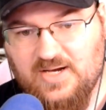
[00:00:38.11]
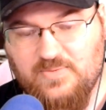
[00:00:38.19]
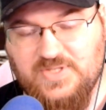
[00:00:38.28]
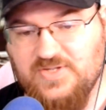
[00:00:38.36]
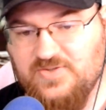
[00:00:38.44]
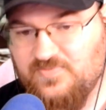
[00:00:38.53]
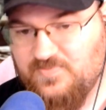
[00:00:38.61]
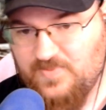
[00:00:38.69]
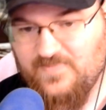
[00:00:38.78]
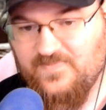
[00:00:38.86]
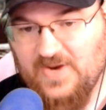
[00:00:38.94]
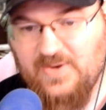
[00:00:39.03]
which is
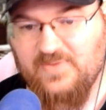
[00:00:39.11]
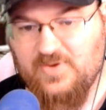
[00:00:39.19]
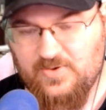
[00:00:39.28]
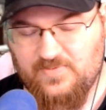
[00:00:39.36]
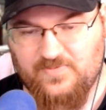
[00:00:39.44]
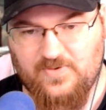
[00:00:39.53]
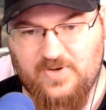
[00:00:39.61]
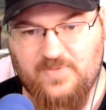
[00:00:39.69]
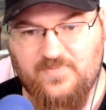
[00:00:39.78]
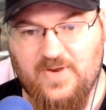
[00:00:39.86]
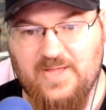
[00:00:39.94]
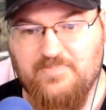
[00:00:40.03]
very good for
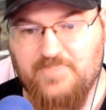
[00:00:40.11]
a